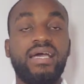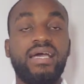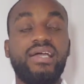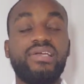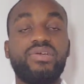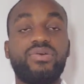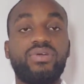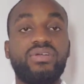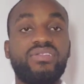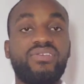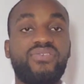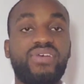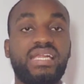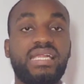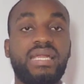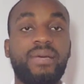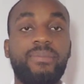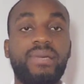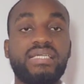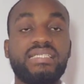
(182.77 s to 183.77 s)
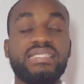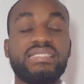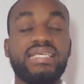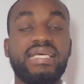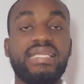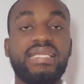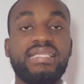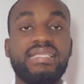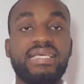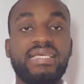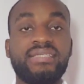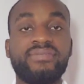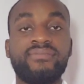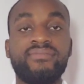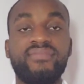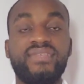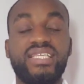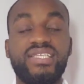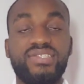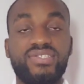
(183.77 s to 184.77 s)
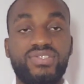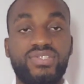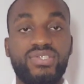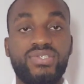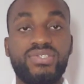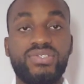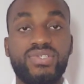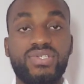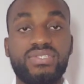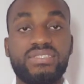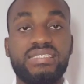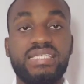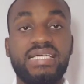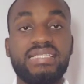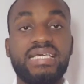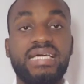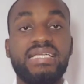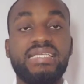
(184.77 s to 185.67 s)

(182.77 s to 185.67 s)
and you're going to find out that Manchester United is doing just that,